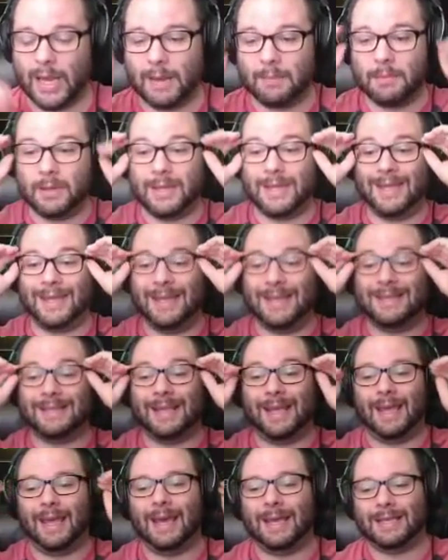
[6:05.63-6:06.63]
Emily is
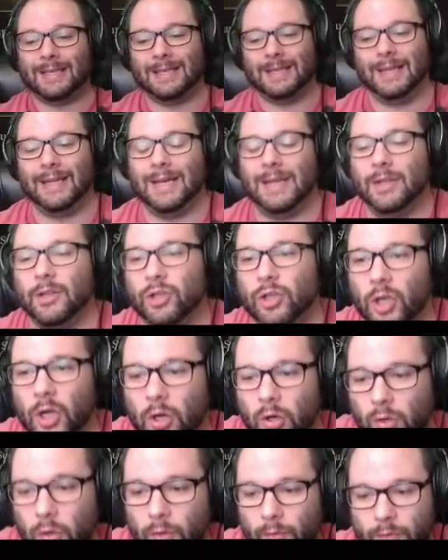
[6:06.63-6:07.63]
excellent in the
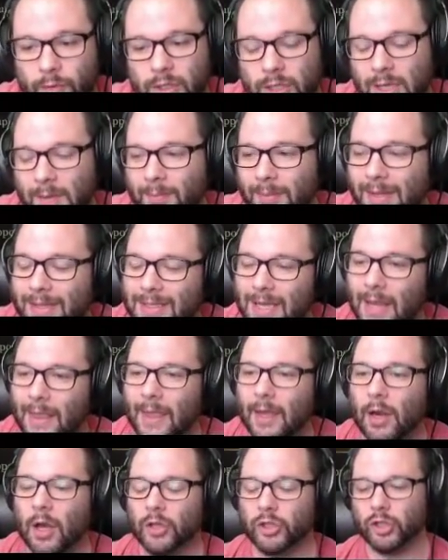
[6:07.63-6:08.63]
jungle. She can play side
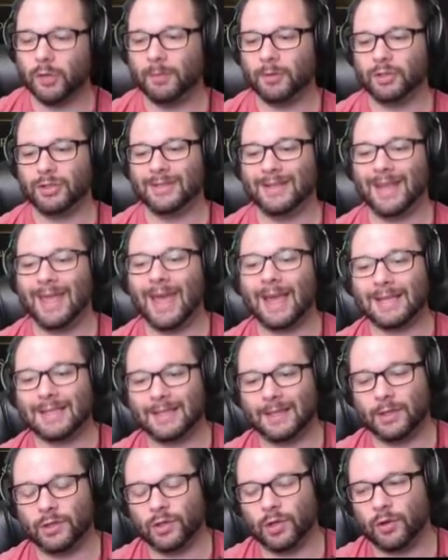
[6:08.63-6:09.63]
lane also, but she's
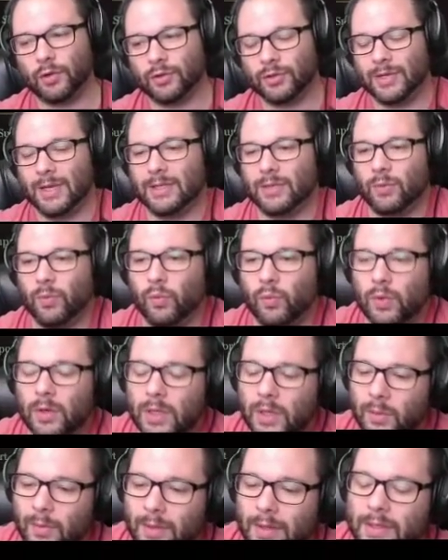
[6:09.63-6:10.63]
excellent in the jungle. She has a
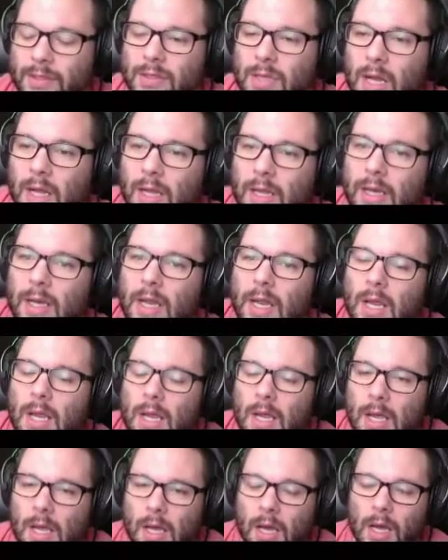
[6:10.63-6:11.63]
really, really solid
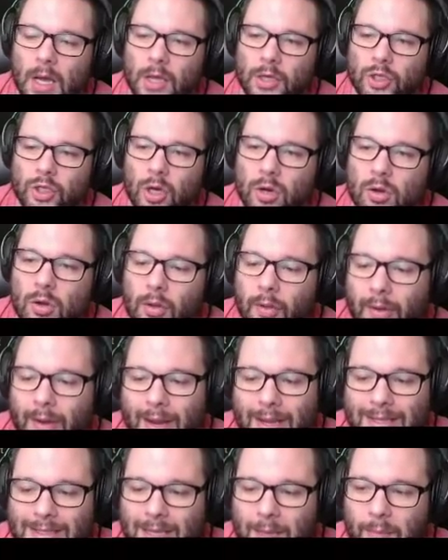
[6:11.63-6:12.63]
jungle clear.
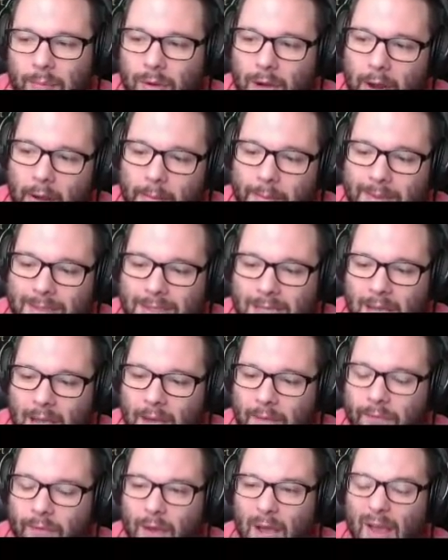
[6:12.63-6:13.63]
I say probably
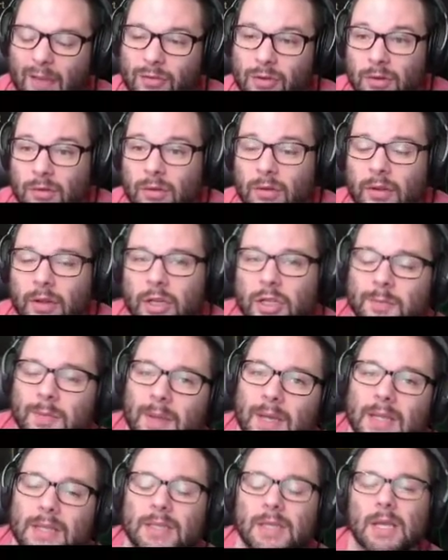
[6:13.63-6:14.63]
top 5 jungle clear
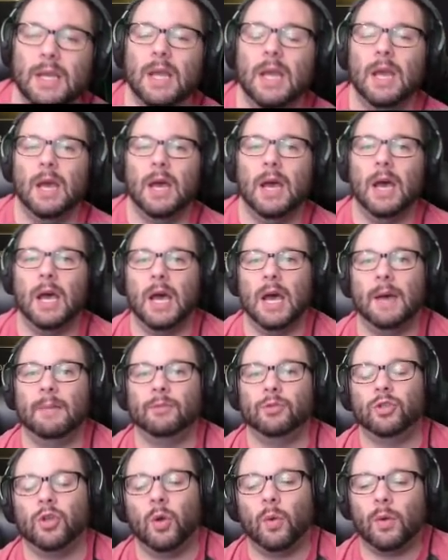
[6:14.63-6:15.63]
speeds.
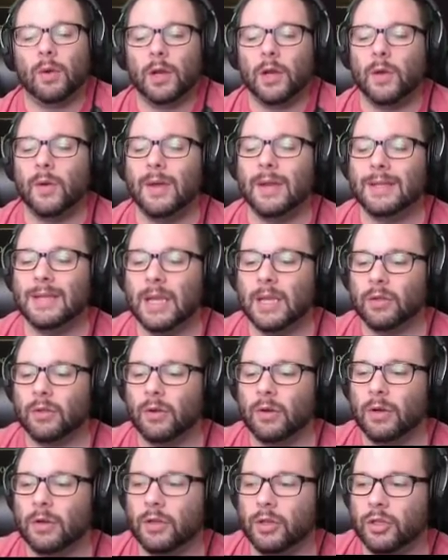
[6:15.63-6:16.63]
So we're going to go ahead and take
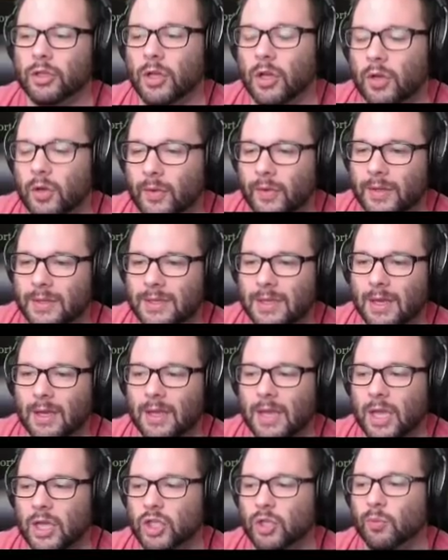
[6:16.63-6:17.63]
her into the jungle on this
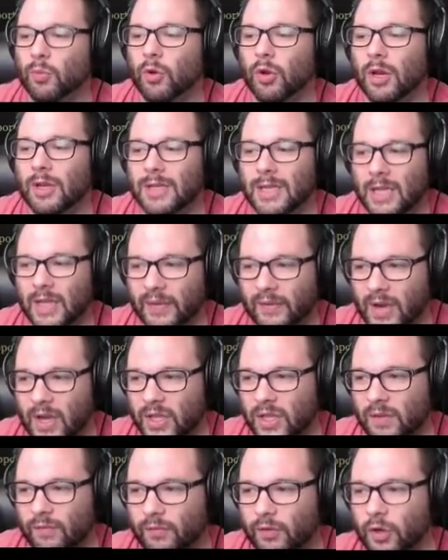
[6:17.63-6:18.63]
occasion. We're going to take
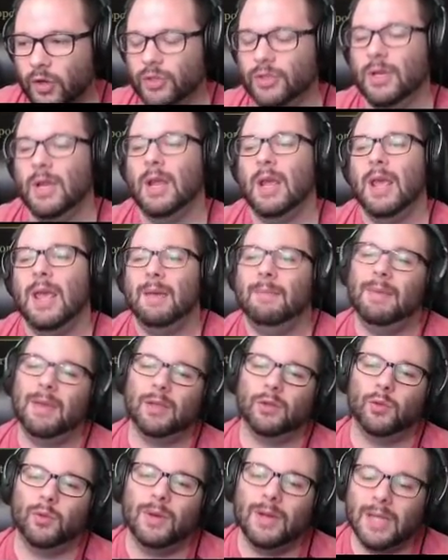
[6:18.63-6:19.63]
Leviathan first
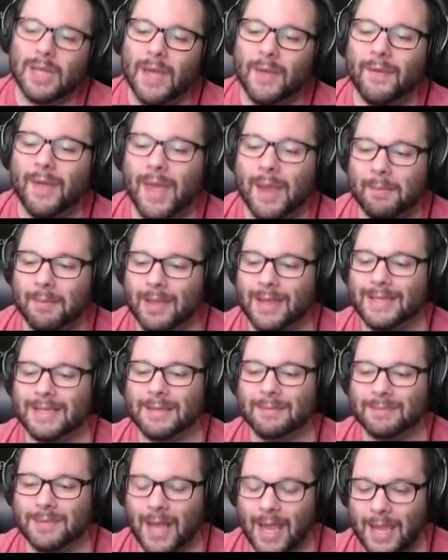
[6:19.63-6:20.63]
because we want to give Emily
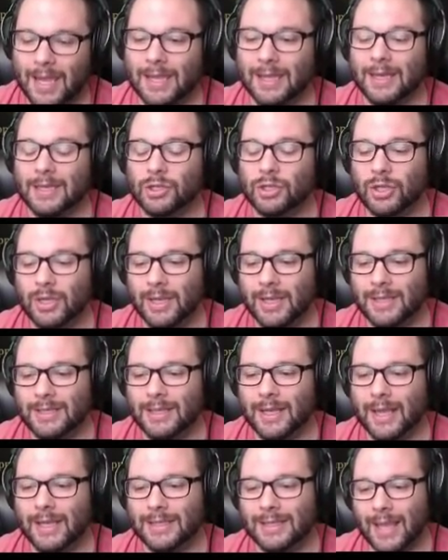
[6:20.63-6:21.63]
some tankiness. She is
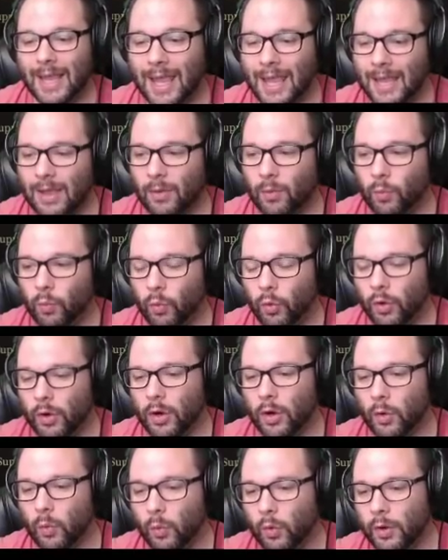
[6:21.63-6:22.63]
a tank
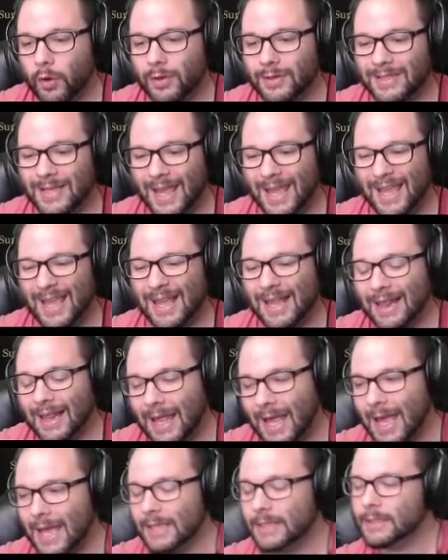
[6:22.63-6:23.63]
warrior tank
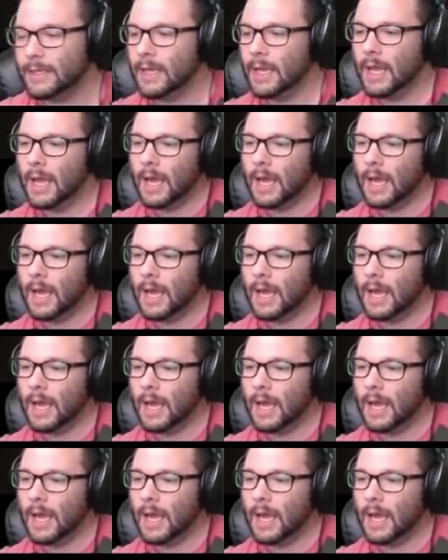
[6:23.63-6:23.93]
class.